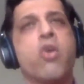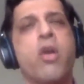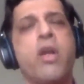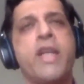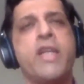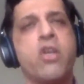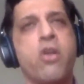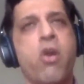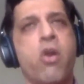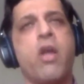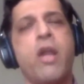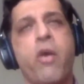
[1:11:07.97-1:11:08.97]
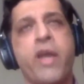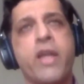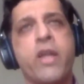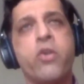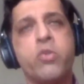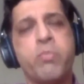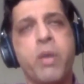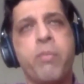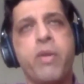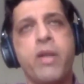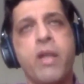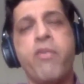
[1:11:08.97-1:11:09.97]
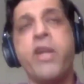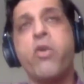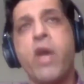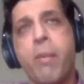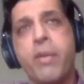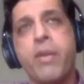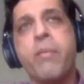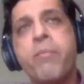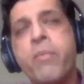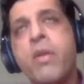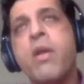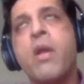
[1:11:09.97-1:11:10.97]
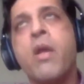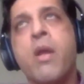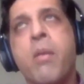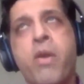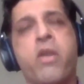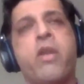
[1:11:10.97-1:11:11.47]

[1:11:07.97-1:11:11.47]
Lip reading: buildings and colonies are not allowing newspaper delivery to happen.